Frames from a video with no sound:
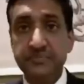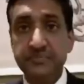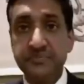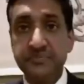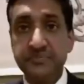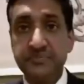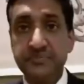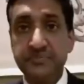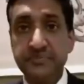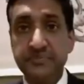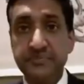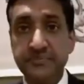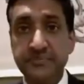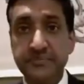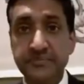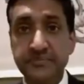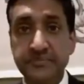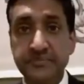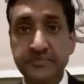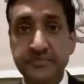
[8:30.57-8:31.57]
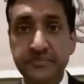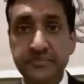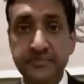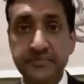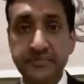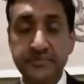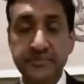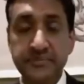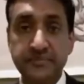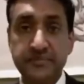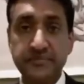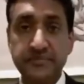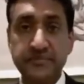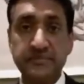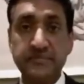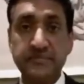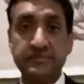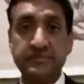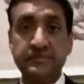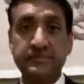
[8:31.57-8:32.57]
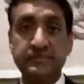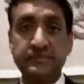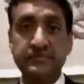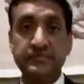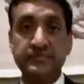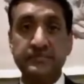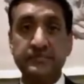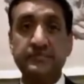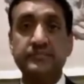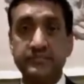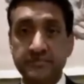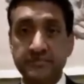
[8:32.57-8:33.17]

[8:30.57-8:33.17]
(not speaking)